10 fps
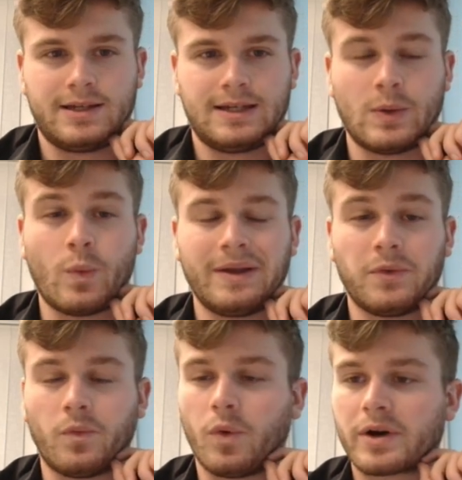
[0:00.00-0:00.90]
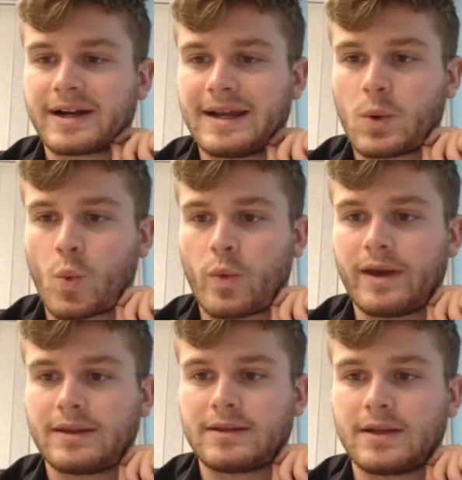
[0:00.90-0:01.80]
when working
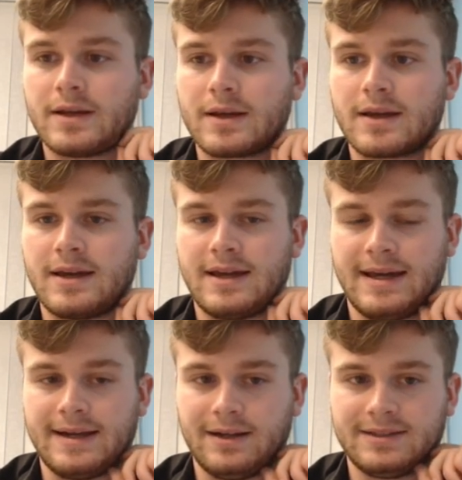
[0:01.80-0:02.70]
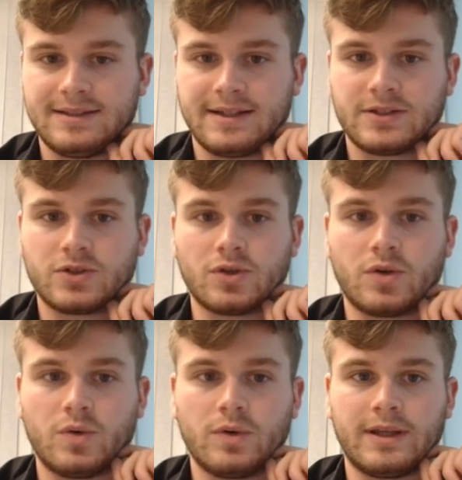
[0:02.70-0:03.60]
with candlesticks,
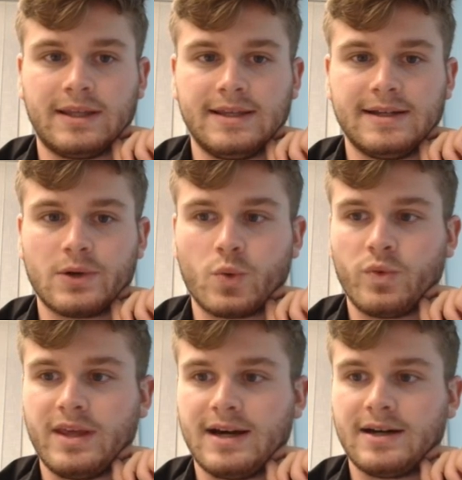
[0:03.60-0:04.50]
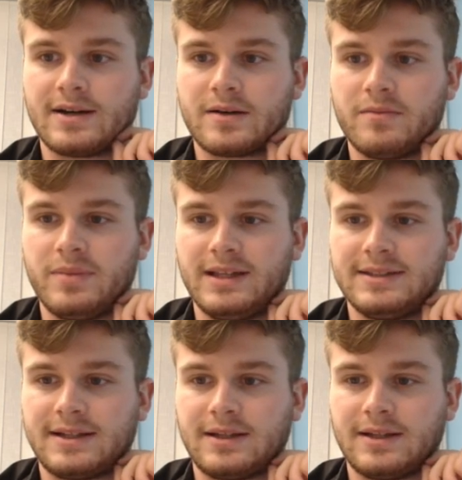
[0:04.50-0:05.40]
so here we are
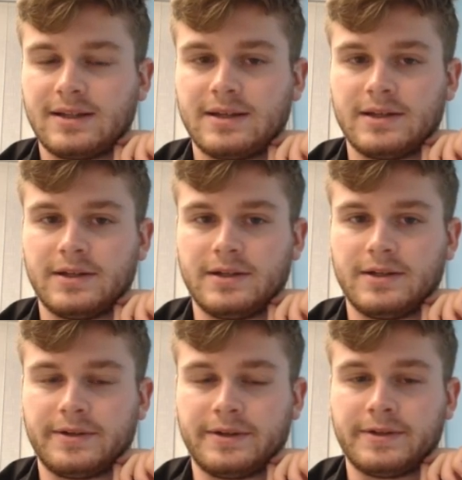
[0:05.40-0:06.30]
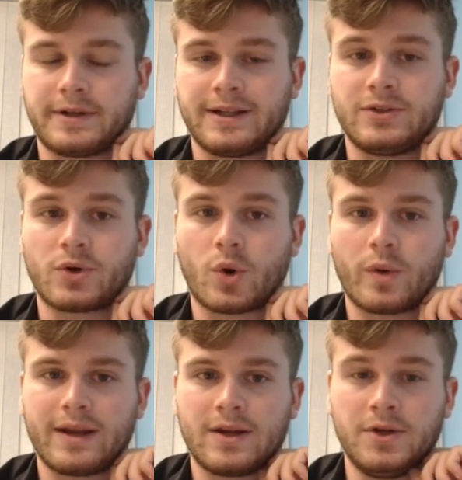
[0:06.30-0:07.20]
basically
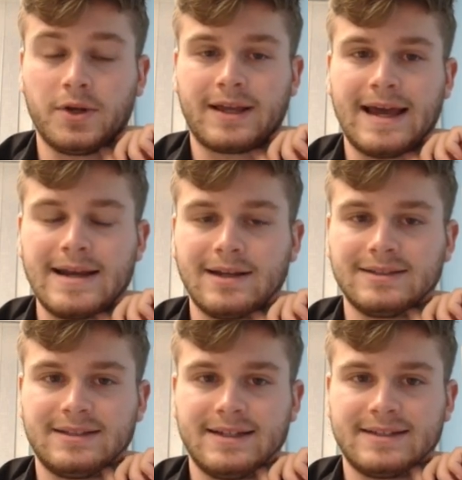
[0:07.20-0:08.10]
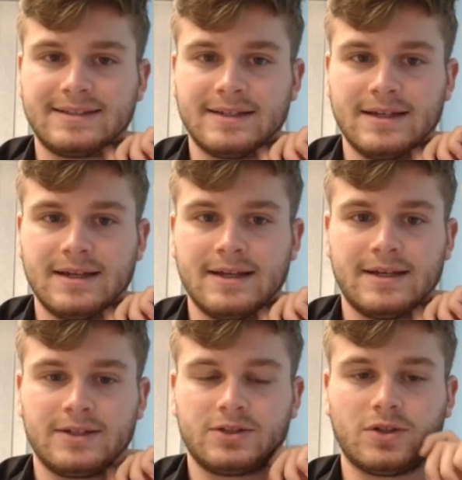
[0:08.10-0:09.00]
redrawing the candlesticks,
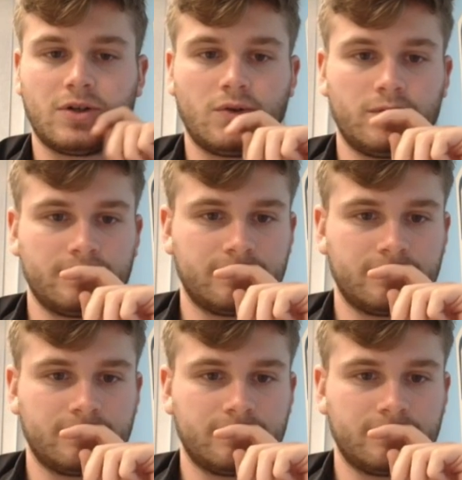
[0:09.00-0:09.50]
so